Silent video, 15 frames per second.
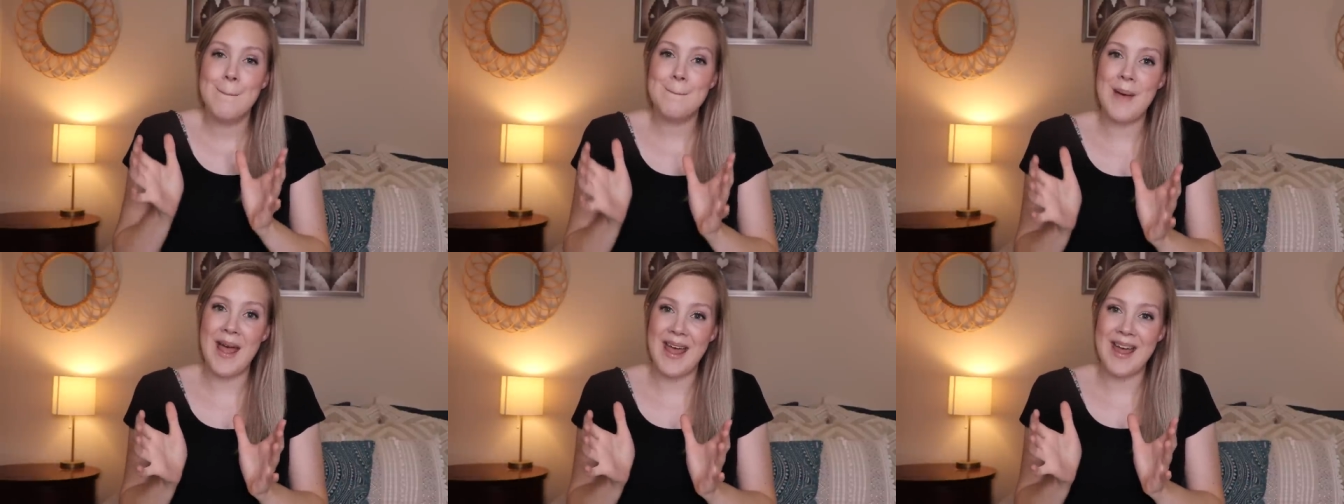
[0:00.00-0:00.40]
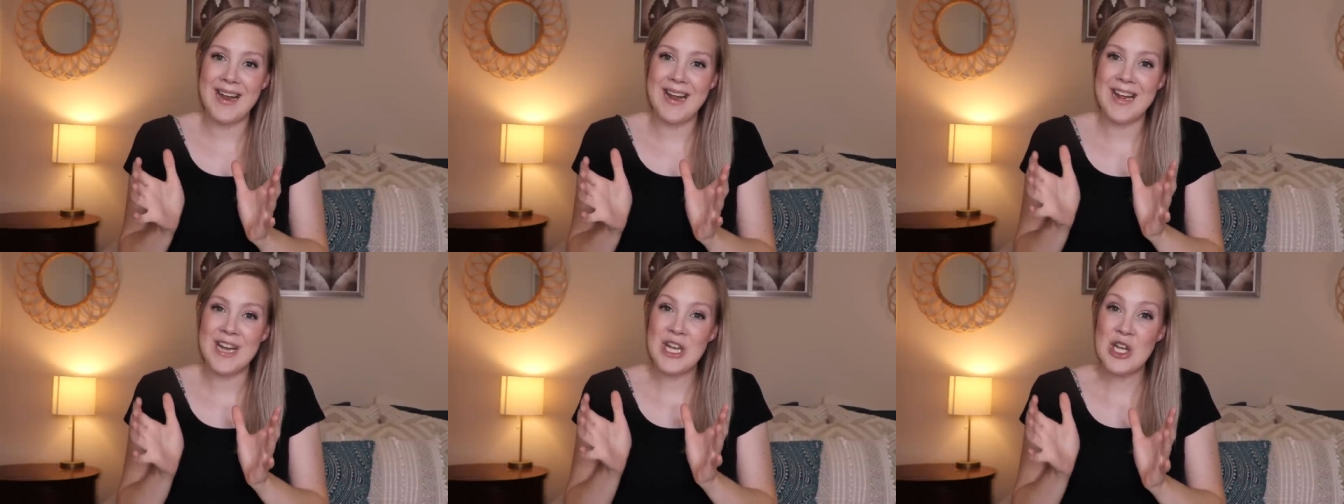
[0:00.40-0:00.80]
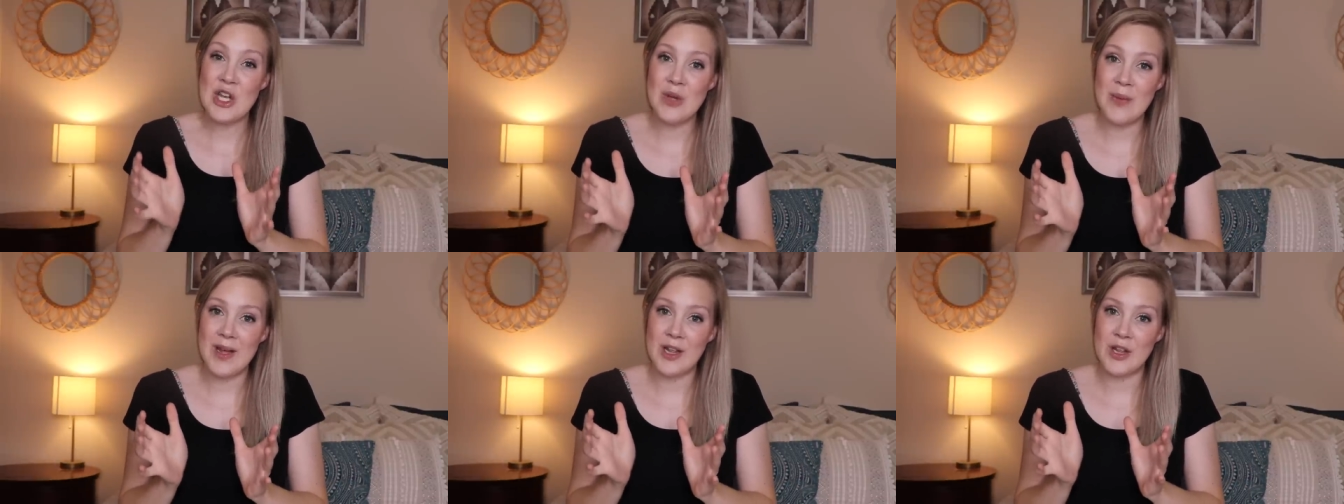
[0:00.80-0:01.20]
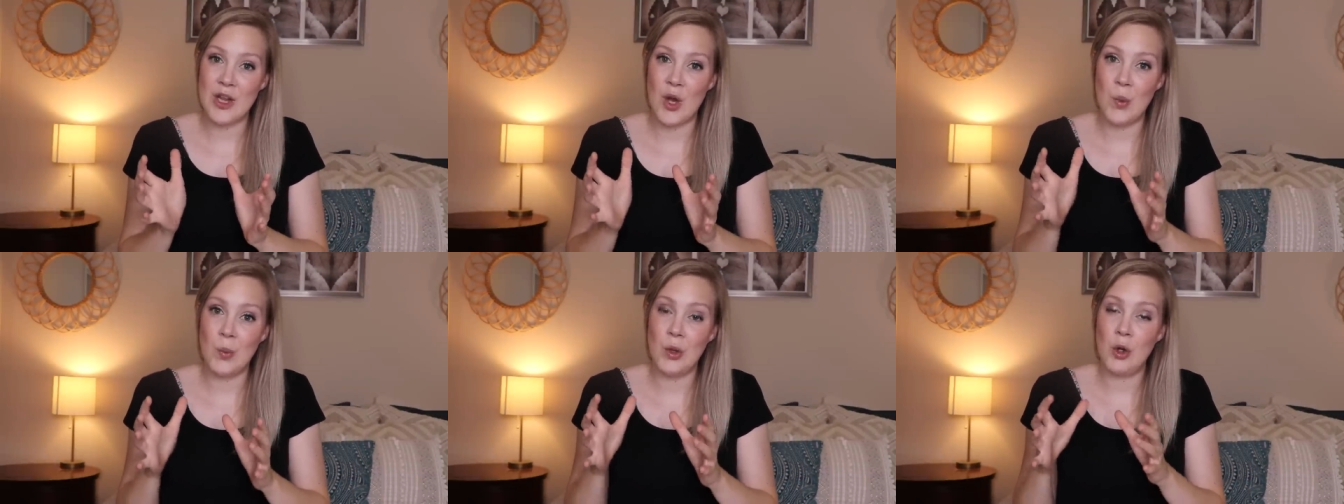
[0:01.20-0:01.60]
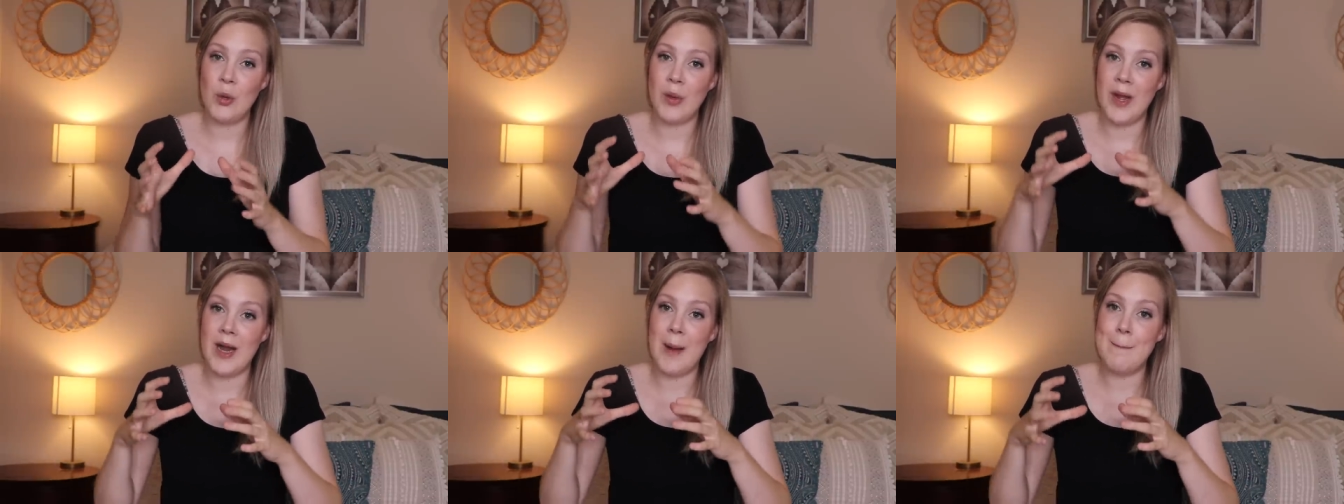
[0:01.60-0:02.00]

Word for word: but in doing so will create a